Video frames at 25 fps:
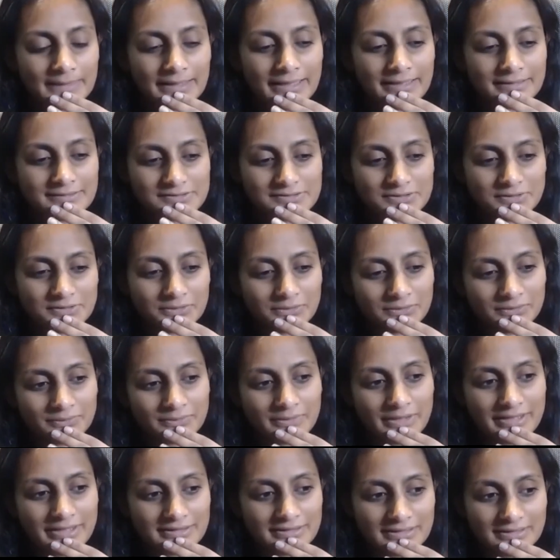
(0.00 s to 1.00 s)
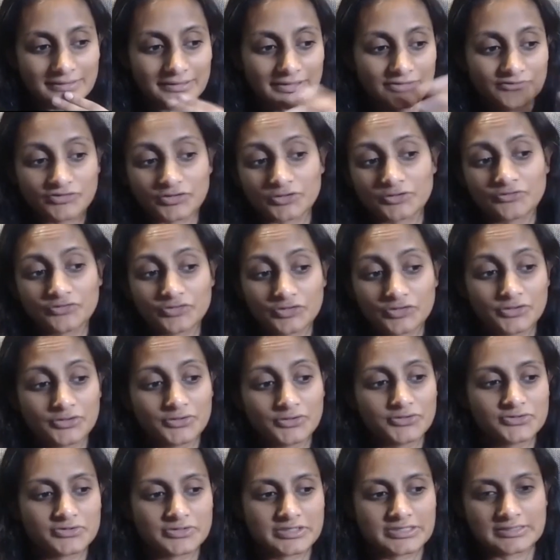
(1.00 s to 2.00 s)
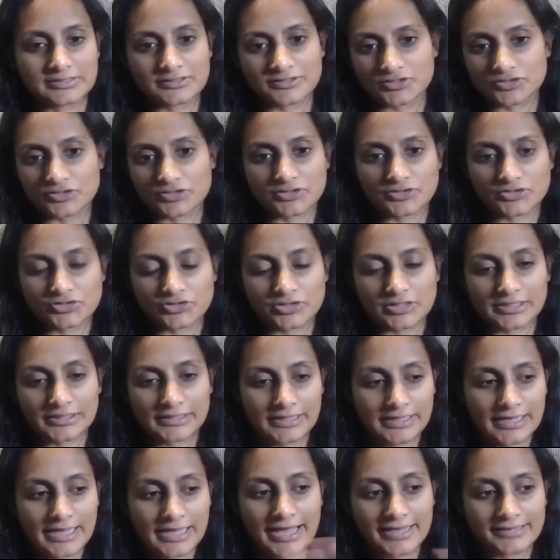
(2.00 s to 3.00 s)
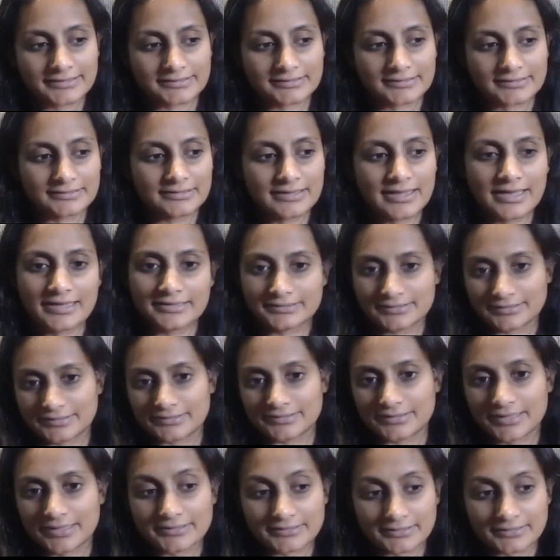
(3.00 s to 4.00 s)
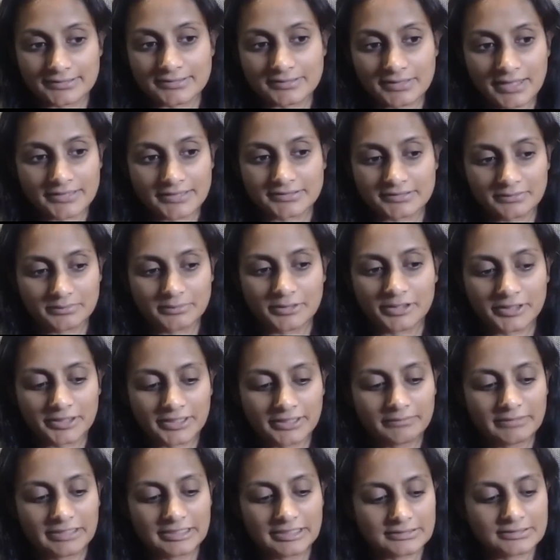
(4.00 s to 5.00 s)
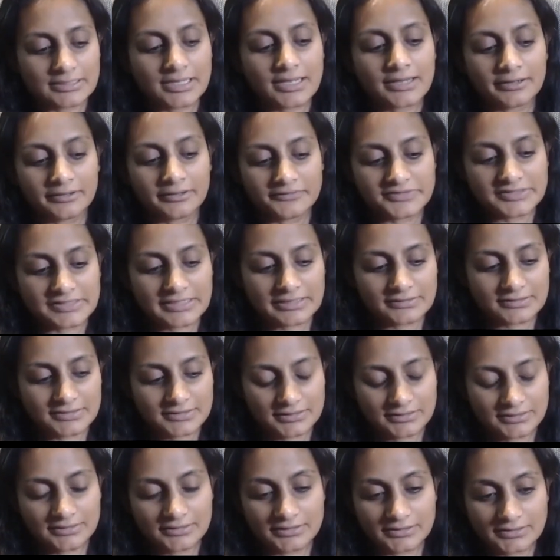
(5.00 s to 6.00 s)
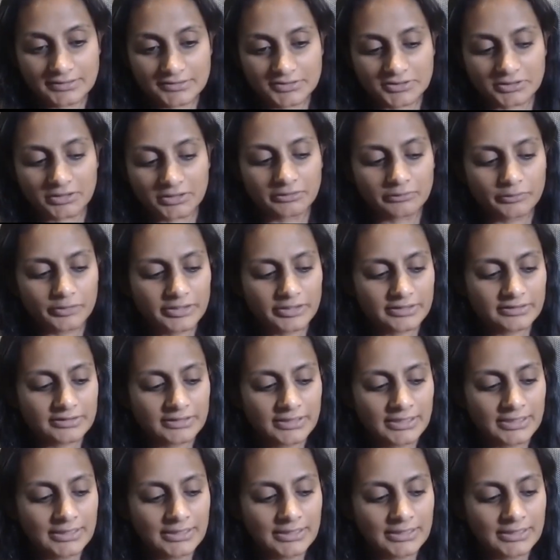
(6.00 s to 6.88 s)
And so I think like for those reasons, Australia as a market made a ton of sense to start with.